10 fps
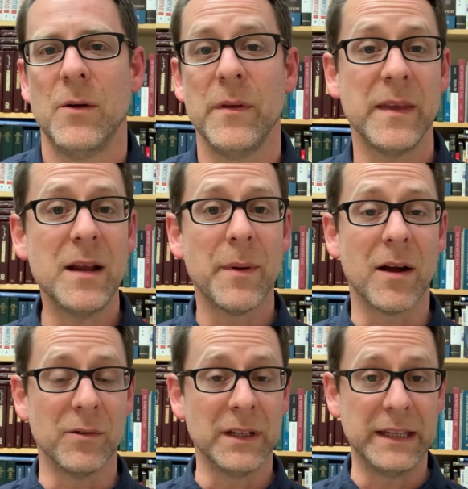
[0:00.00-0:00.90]
we think
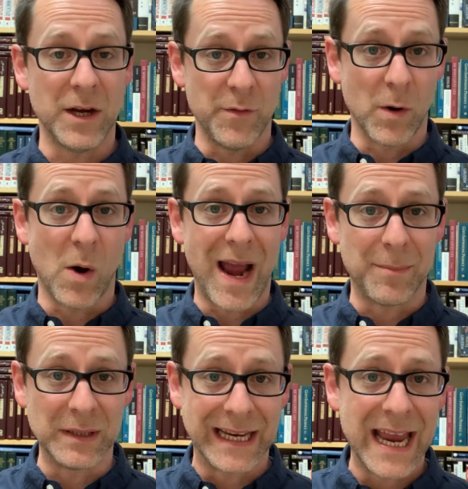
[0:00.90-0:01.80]
about really the overall
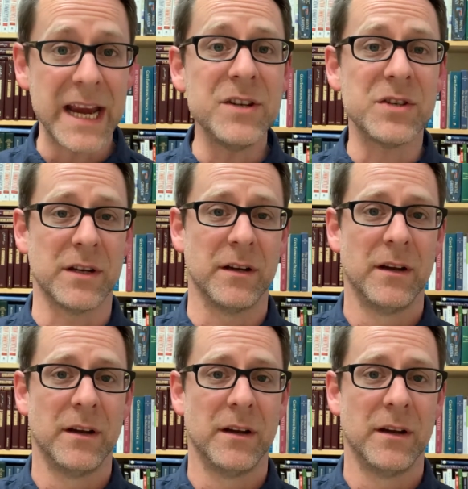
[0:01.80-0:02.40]
application